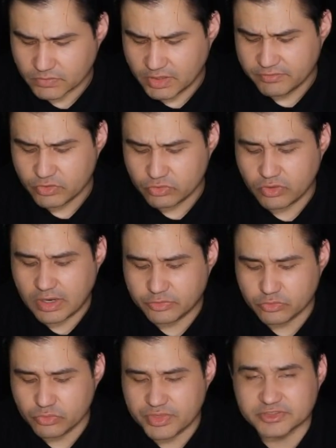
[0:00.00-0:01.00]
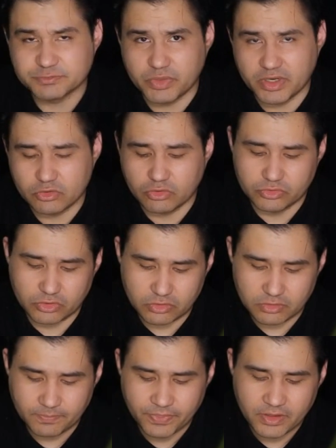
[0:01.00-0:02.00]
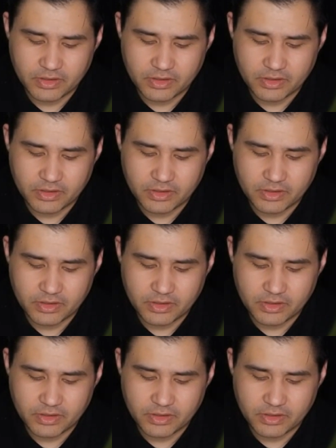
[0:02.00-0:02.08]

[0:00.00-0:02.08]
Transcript: If you know how to do the spread control,